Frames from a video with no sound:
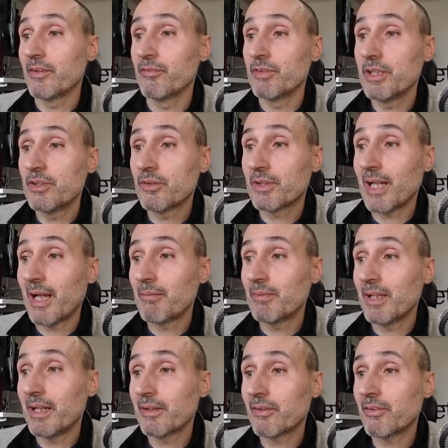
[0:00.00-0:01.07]
the video
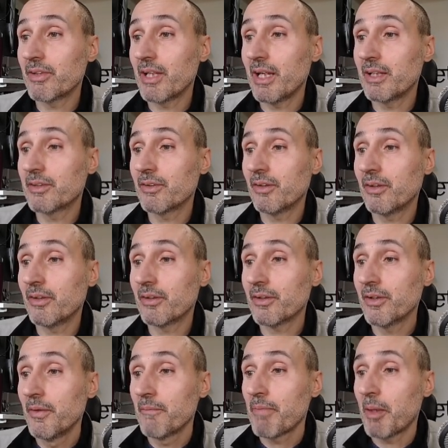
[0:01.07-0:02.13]
timeline creator,
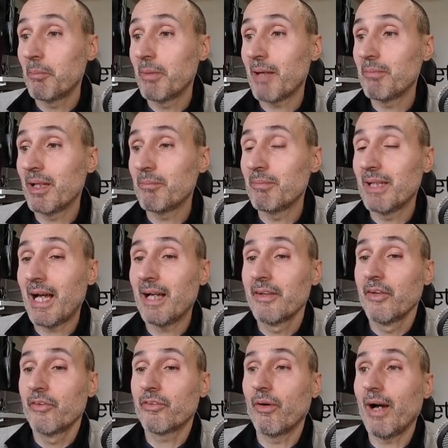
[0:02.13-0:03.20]
blah, blah, blah.
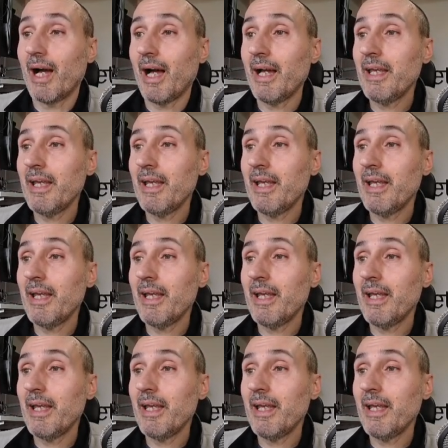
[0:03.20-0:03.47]
So I